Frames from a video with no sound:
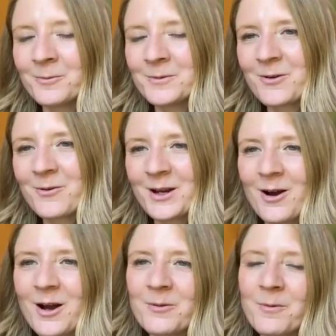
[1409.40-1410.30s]
was going
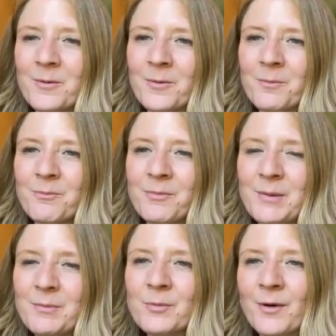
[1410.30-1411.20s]
on and what were
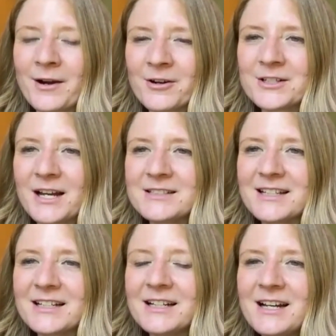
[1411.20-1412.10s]
people
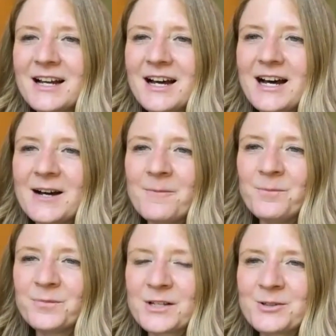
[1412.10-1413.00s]
prioritizing.
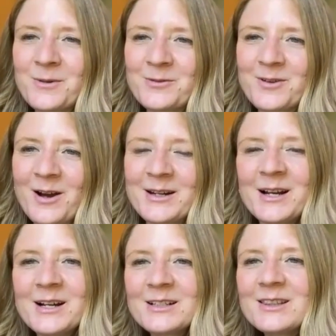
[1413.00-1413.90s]
So we've got
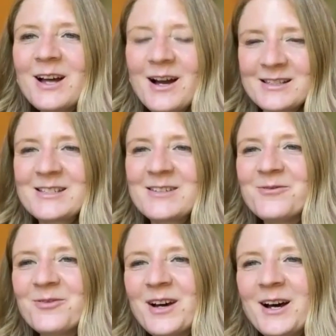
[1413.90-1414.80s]
lots
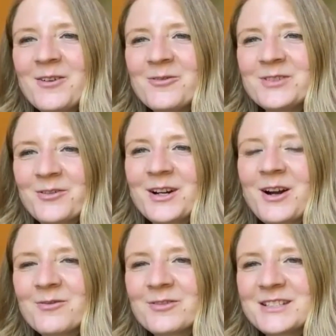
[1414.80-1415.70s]
of different
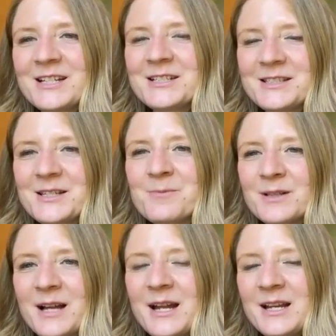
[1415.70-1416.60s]
conversations in
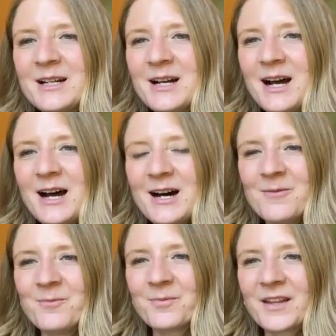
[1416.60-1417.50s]
play.
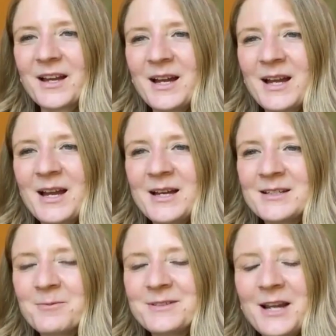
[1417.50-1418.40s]

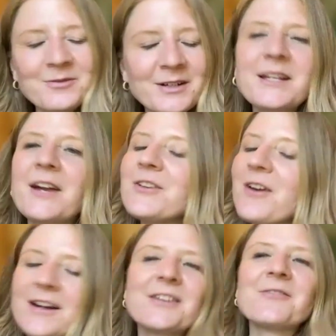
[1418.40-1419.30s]
And definitely are
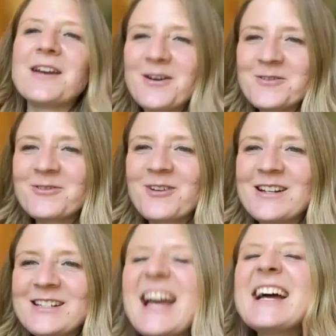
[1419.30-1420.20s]
not going to run out of
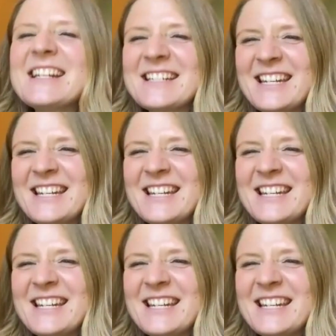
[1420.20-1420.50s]
content